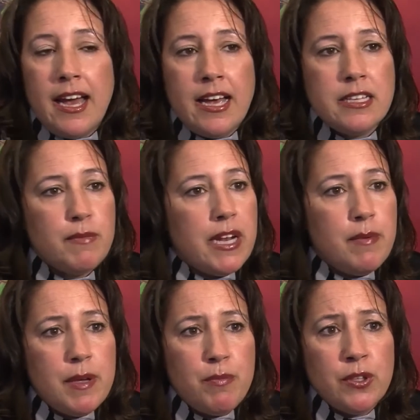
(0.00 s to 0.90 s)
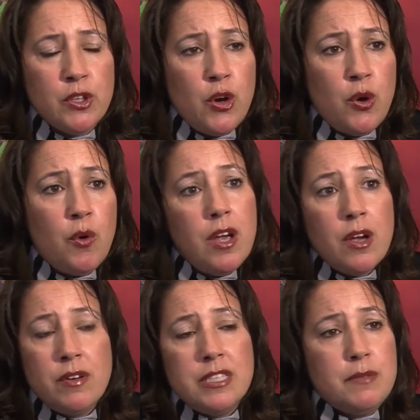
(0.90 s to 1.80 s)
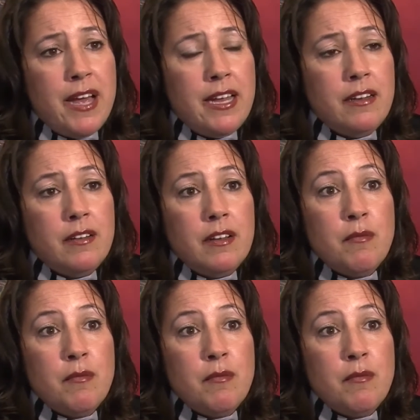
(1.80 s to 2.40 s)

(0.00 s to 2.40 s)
As many people know, we spend